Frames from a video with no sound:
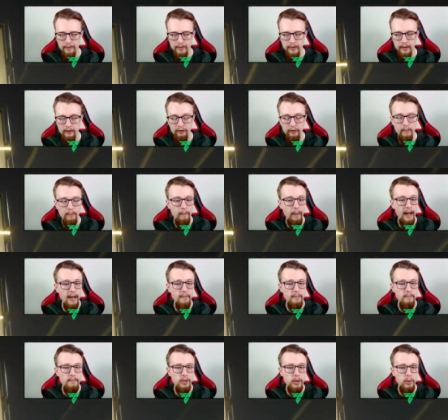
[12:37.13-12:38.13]
from Bayern
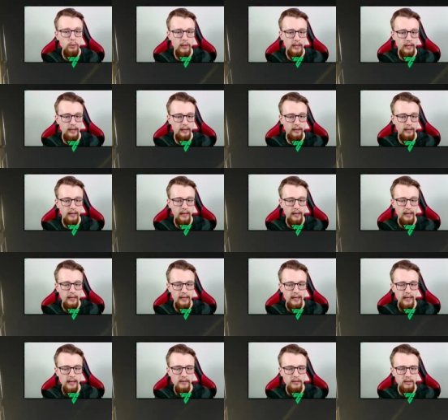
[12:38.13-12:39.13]
Munich.
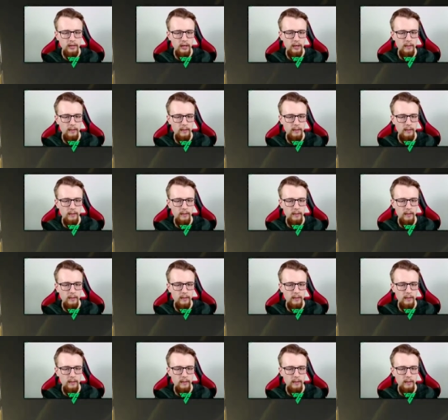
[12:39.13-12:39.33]
Is going to